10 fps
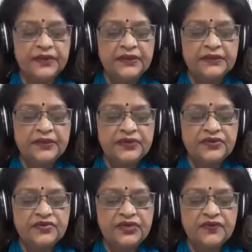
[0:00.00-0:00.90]
The
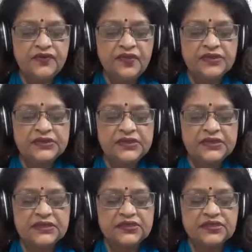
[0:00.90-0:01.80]
intruder falls in
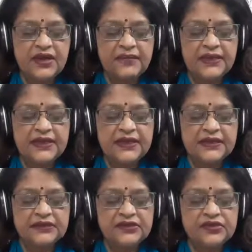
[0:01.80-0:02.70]
his trap and
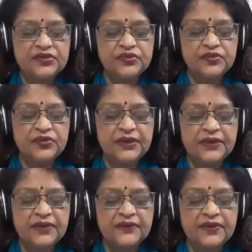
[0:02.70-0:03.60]
agrees to
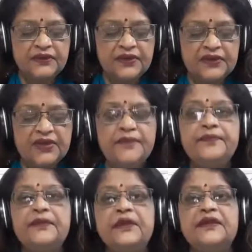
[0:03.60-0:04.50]
run away with
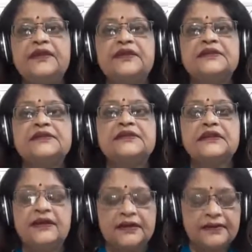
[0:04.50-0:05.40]
him in his car.